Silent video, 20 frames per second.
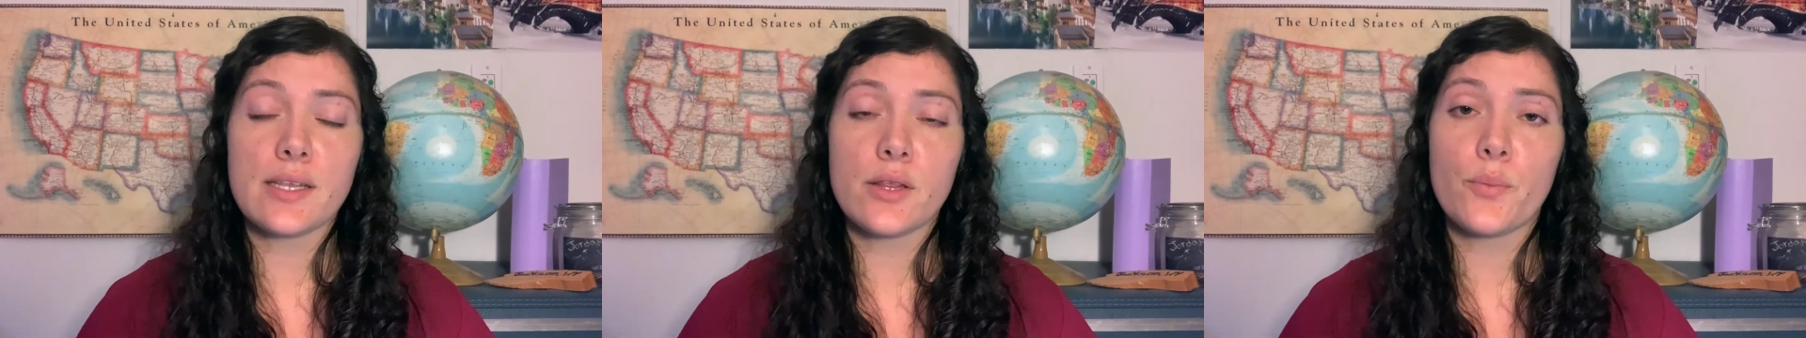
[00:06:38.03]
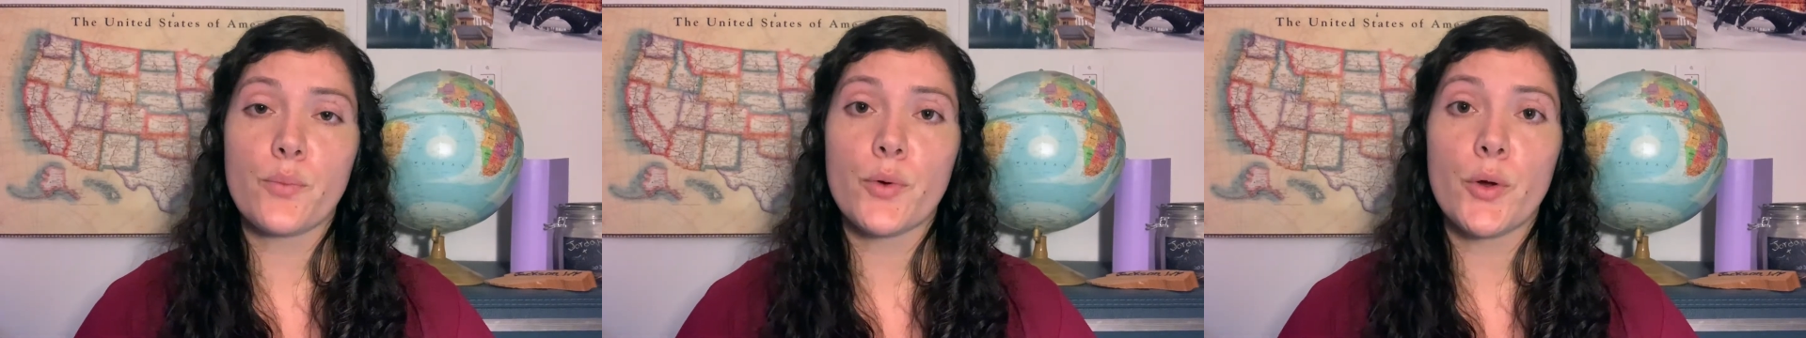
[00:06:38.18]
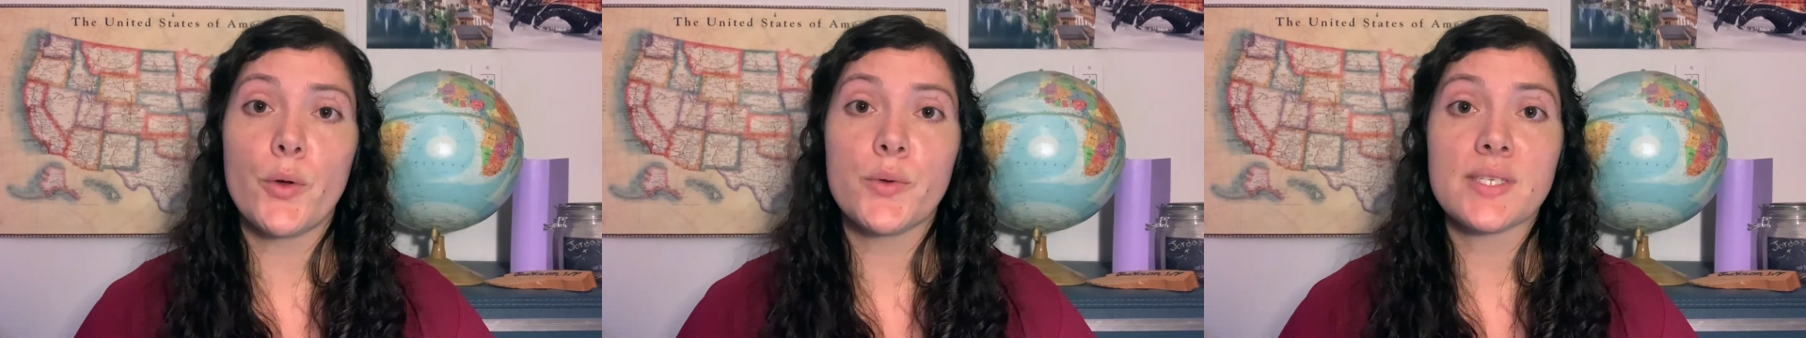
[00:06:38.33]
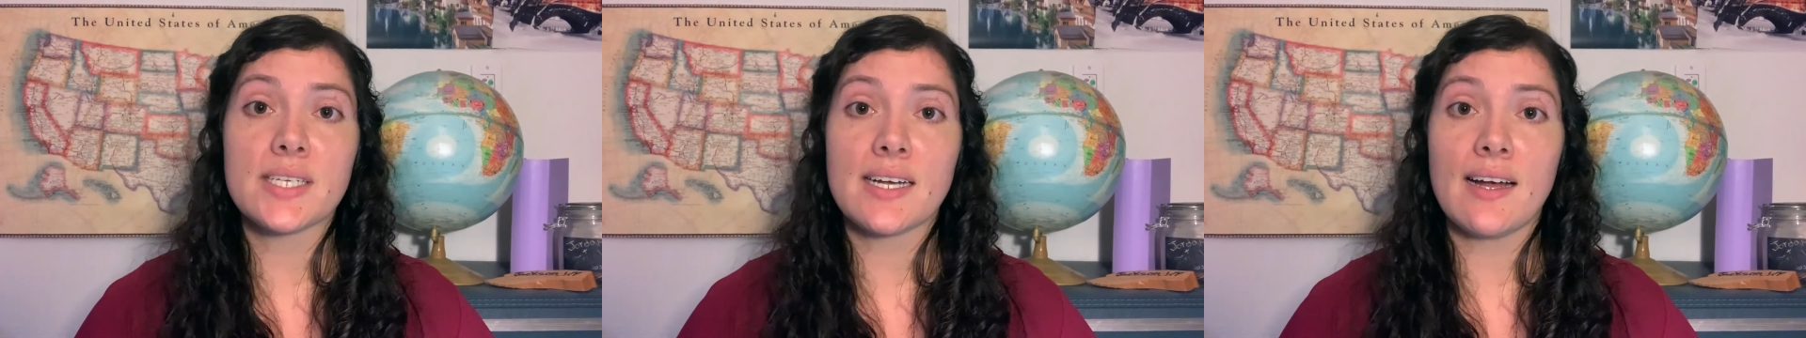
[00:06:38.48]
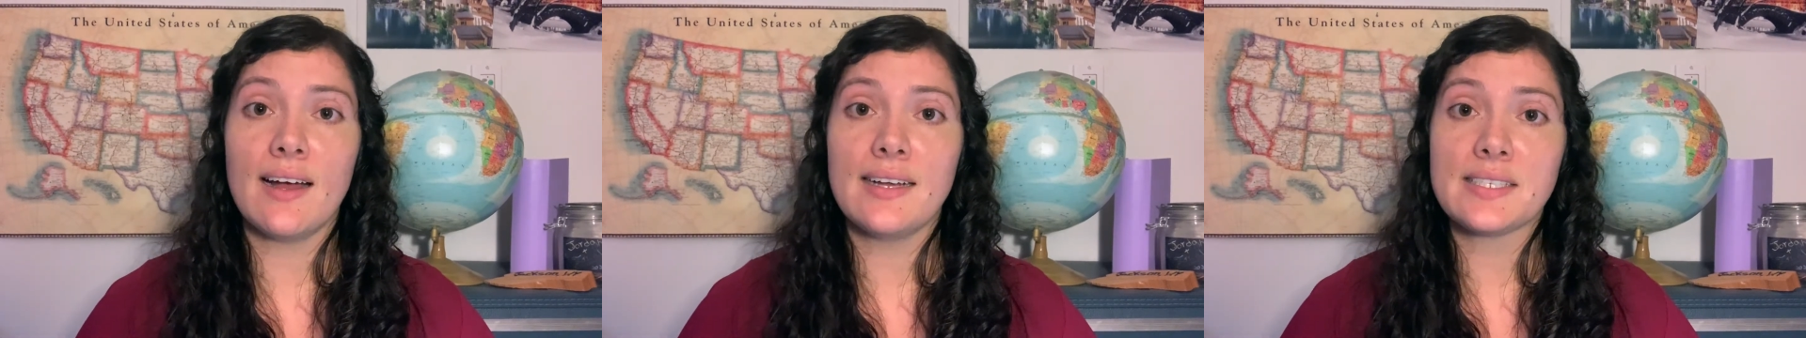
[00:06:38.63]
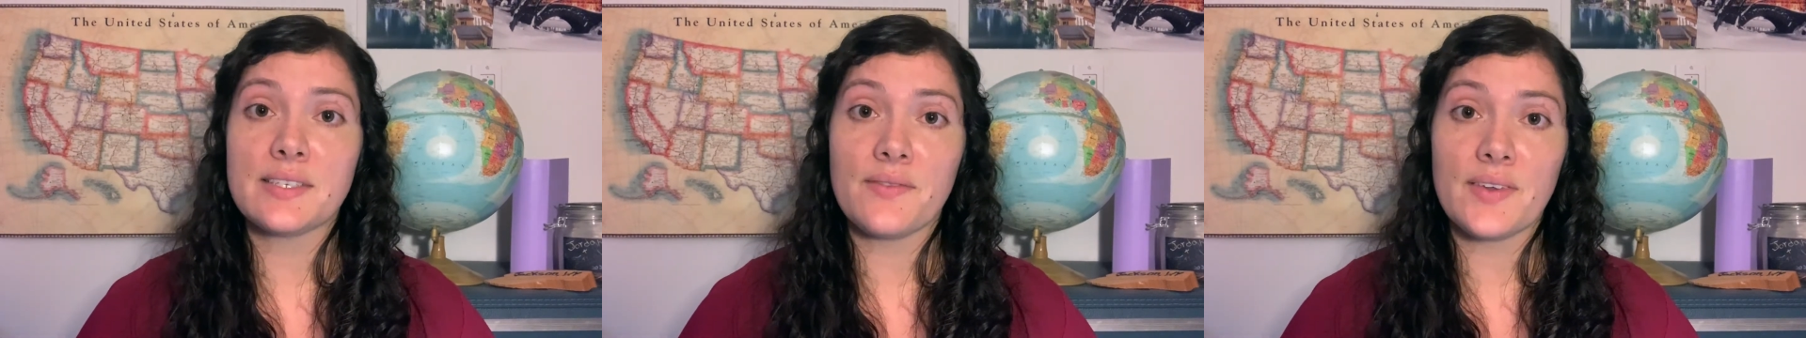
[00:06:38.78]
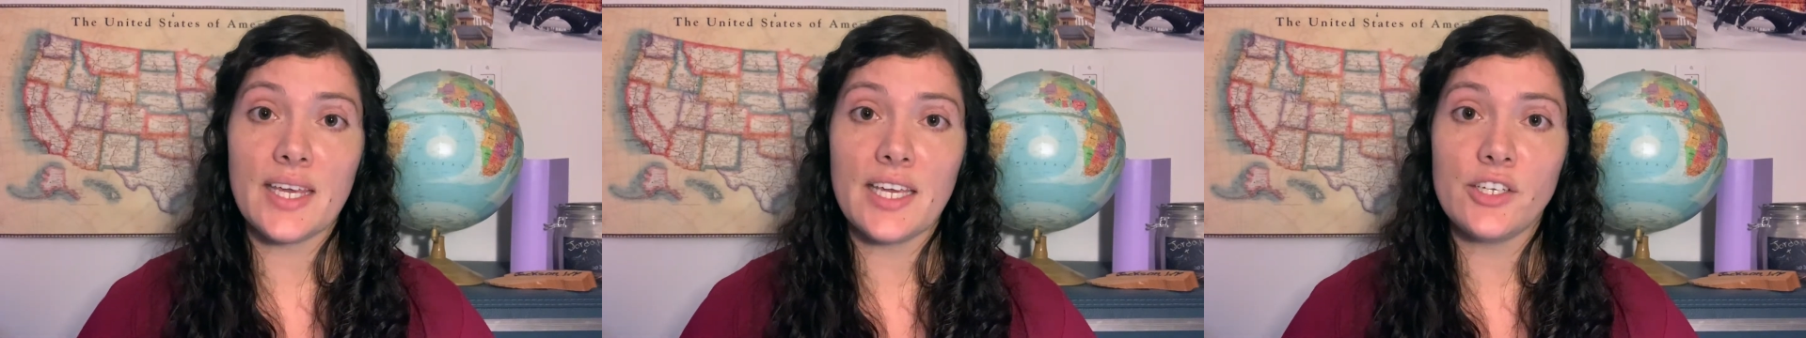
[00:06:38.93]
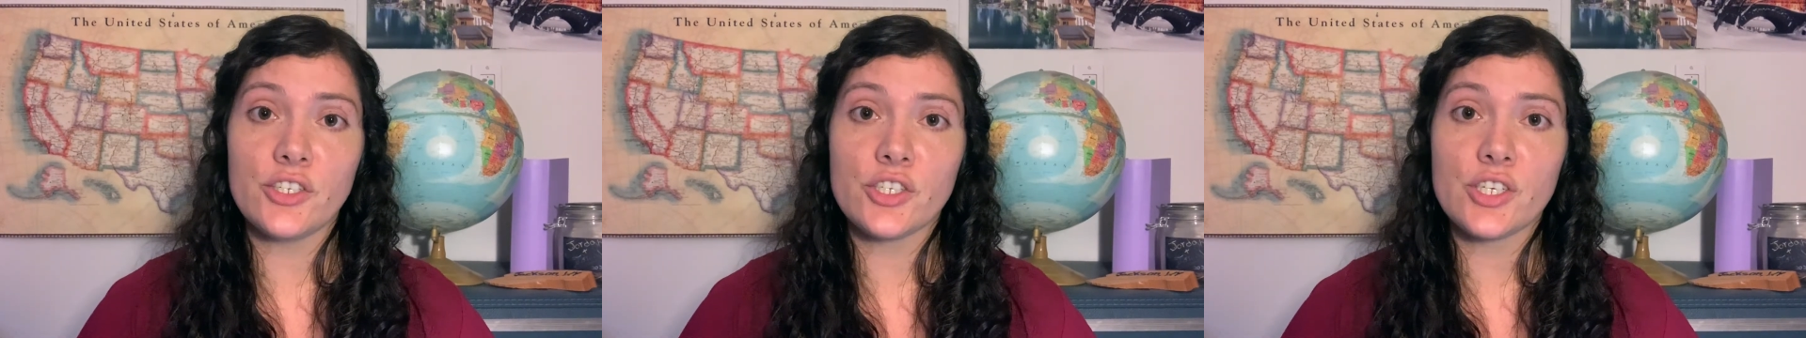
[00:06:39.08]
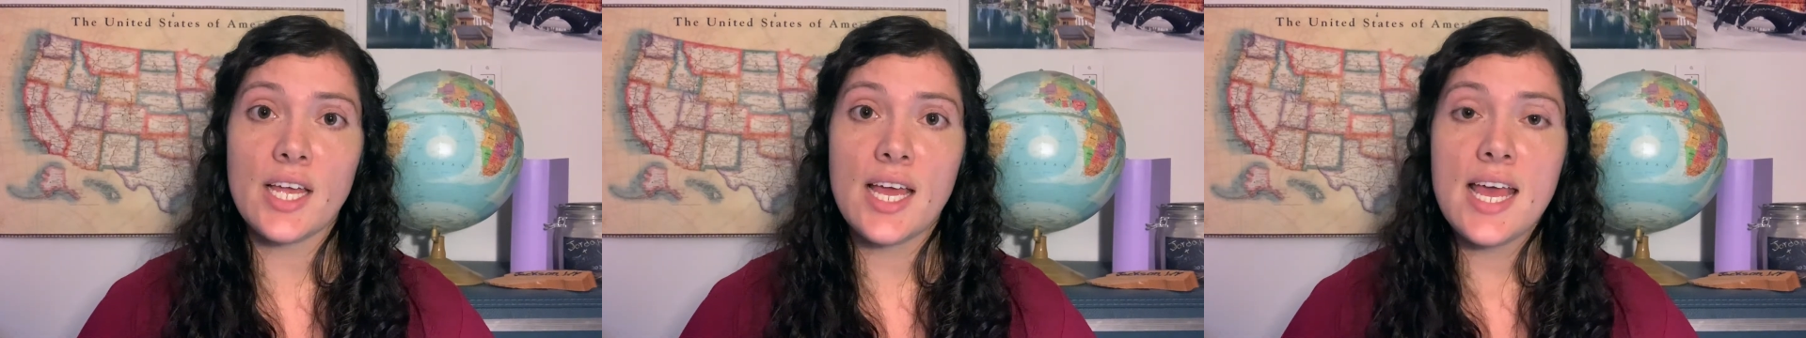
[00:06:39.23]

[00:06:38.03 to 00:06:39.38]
and the pros and cons of each.